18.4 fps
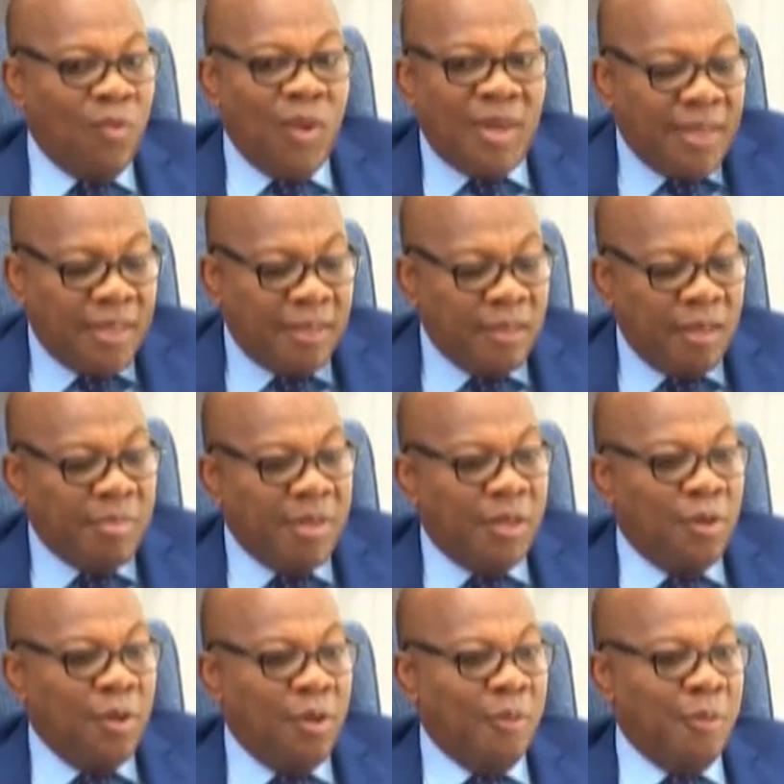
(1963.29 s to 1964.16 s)
what is not
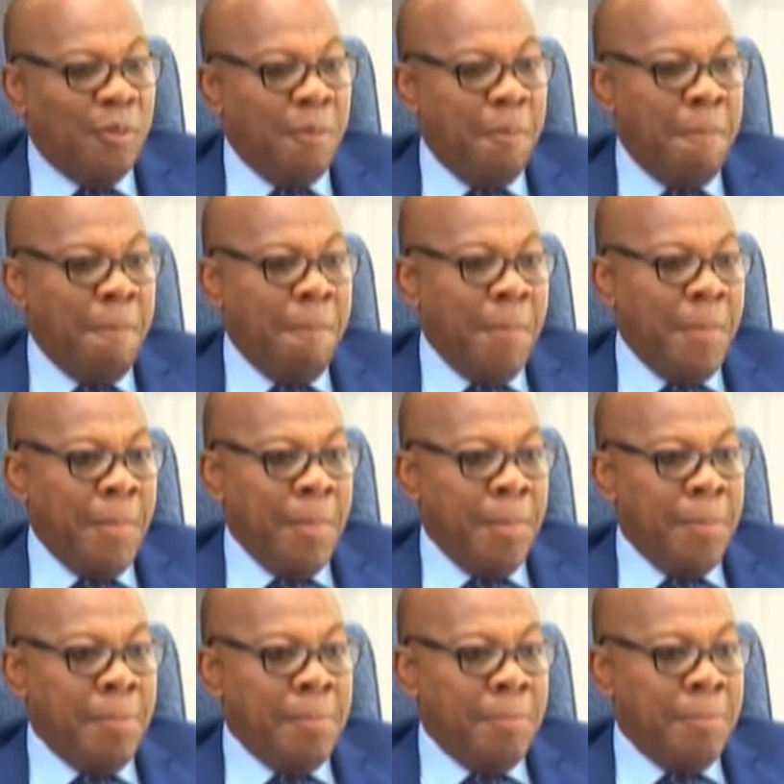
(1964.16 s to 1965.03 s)
being done.
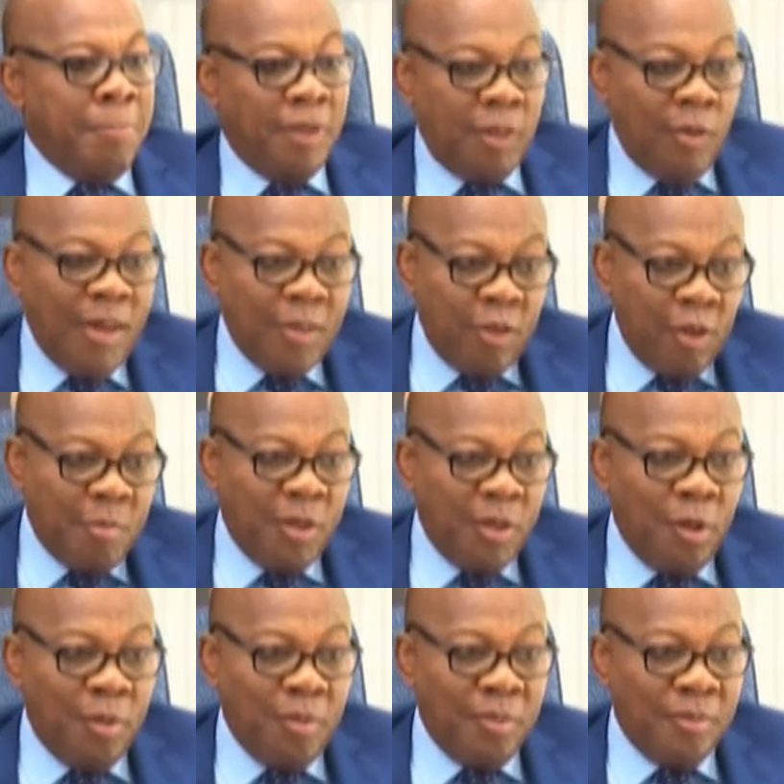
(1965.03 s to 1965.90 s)
But you know what has not been
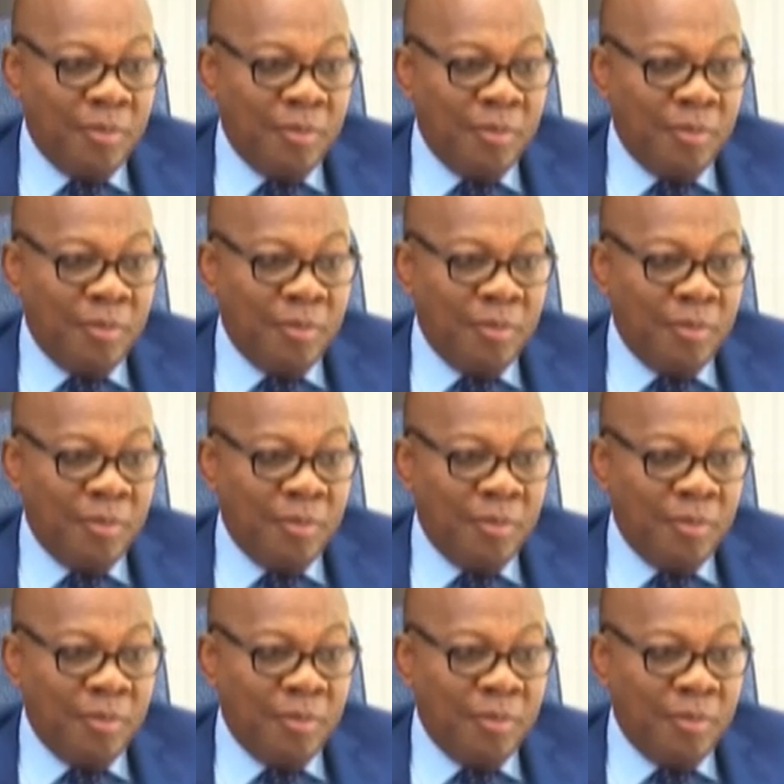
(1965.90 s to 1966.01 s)
done?